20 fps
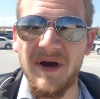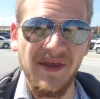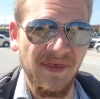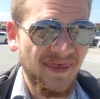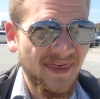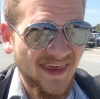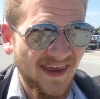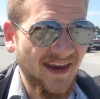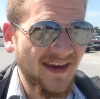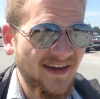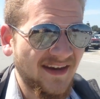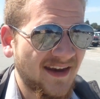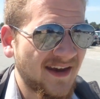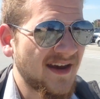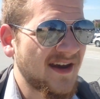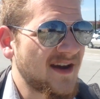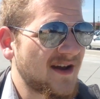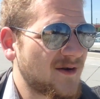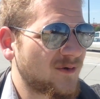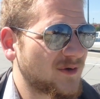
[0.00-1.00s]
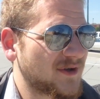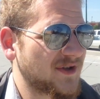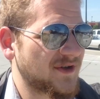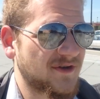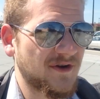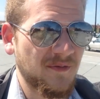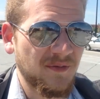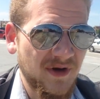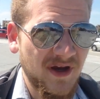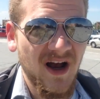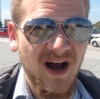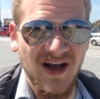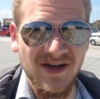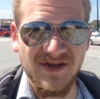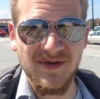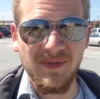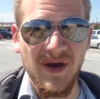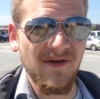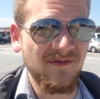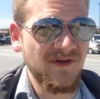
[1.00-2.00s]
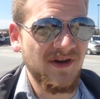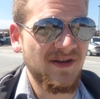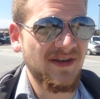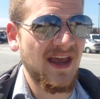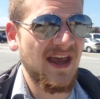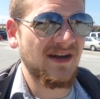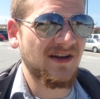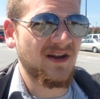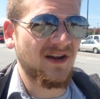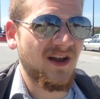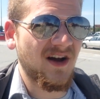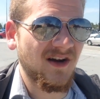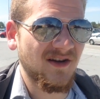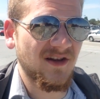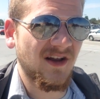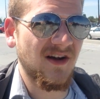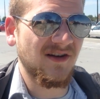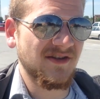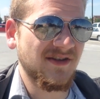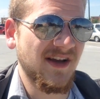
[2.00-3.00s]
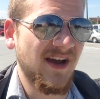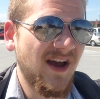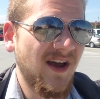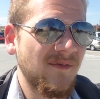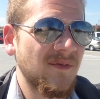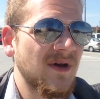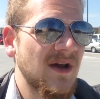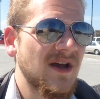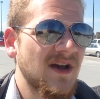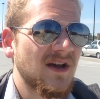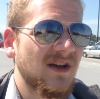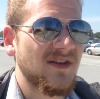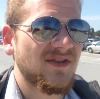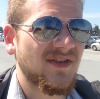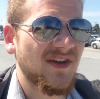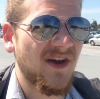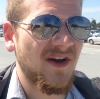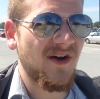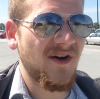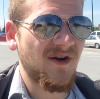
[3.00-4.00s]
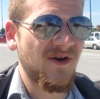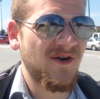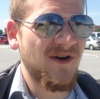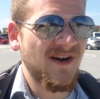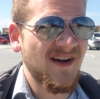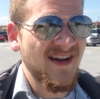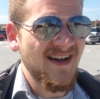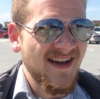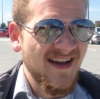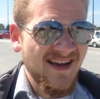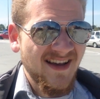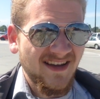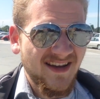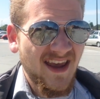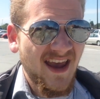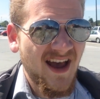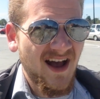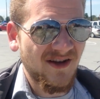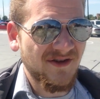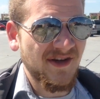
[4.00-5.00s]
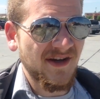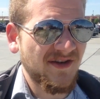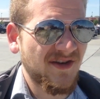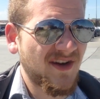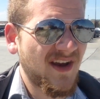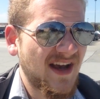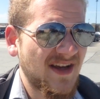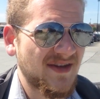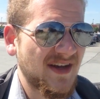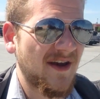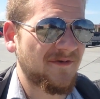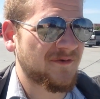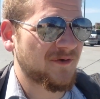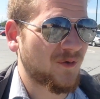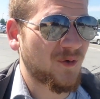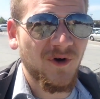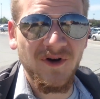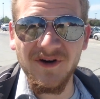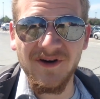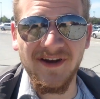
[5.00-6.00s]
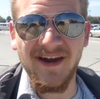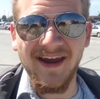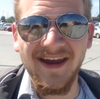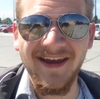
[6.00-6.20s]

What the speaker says: I think, which is going to be awesome. I haven't done that in a long, long time. So, yeah, I'll talk to you guys after work.